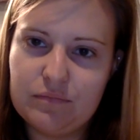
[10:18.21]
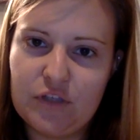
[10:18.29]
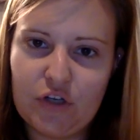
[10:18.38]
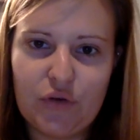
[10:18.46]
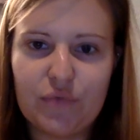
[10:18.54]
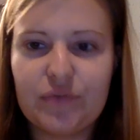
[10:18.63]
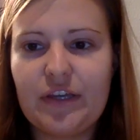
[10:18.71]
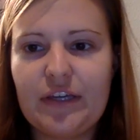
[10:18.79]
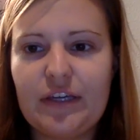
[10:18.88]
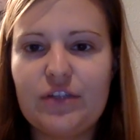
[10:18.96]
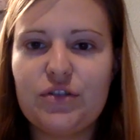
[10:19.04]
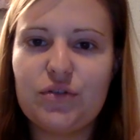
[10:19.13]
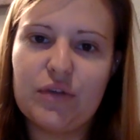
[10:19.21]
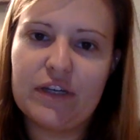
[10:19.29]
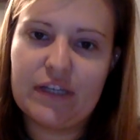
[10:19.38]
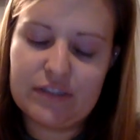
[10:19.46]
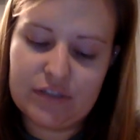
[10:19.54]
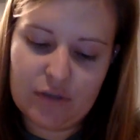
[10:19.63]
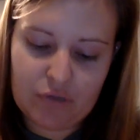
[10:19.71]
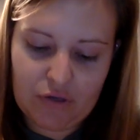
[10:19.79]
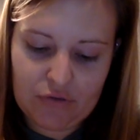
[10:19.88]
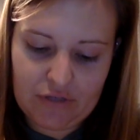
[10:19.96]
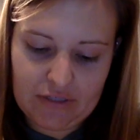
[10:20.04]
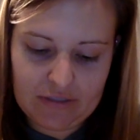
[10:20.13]
their own thing into like a
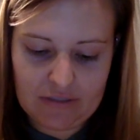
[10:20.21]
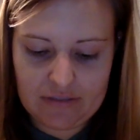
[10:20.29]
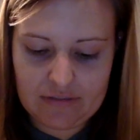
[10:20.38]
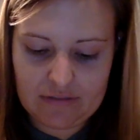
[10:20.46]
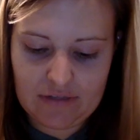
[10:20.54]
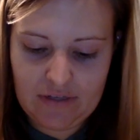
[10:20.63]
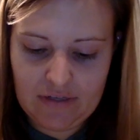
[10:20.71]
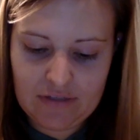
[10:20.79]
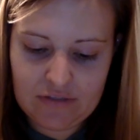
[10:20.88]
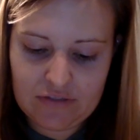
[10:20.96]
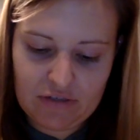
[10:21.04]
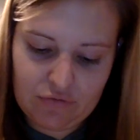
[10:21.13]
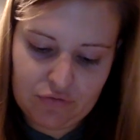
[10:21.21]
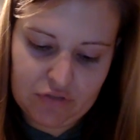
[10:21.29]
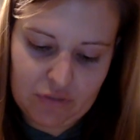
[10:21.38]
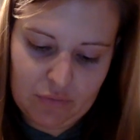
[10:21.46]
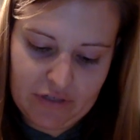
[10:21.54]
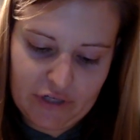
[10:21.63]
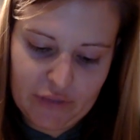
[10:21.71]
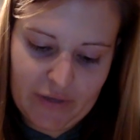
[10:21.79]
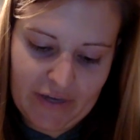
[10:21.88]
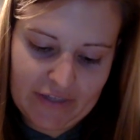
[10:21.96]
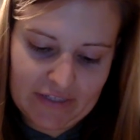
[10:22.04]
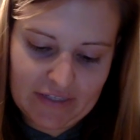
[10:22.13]
subcoding, and definitely want to go
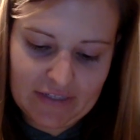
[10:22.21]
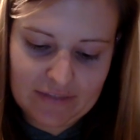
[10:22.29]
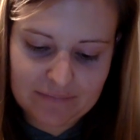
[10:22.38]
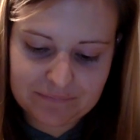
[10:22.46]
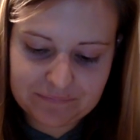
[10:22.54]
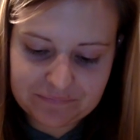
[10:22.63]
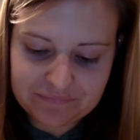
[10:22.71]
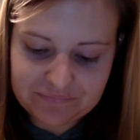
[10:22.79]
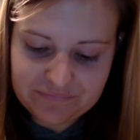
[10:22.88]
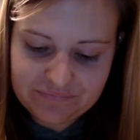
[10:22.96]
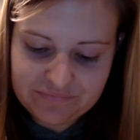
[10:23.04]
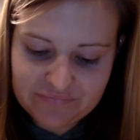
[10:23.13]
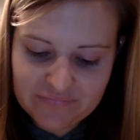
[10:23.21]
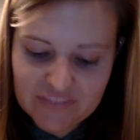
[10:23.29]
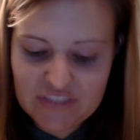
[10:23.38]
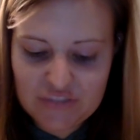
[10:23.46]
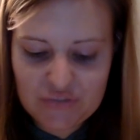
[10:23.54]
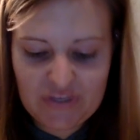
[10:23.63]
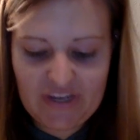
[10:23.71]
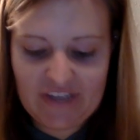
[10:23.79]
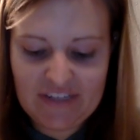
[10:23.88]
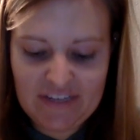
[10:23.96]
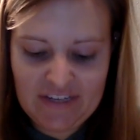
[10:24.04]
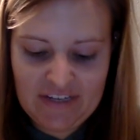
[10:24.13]
back and do that.